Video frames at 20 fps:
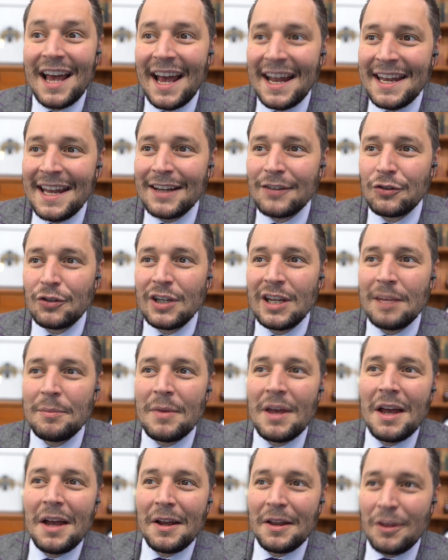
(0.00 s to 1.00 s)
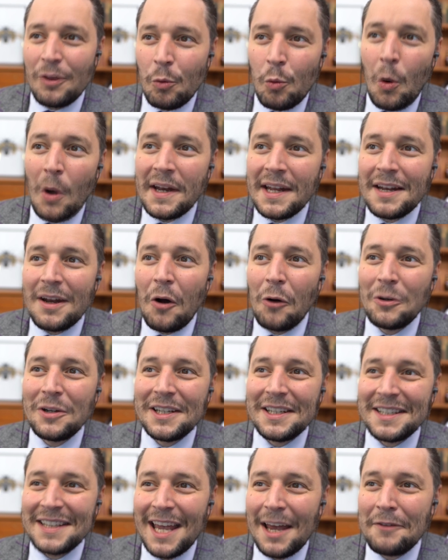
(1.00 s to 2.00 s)
And next to him, the one and
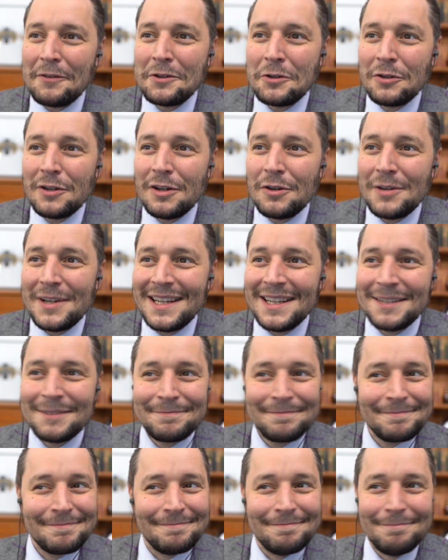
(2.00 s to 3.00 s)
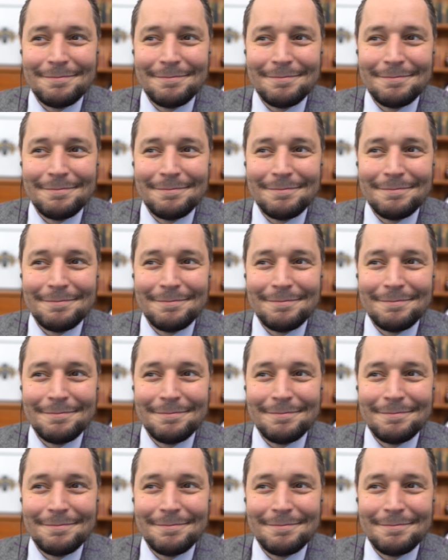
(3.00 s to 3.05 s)
only Kevin O'Leary.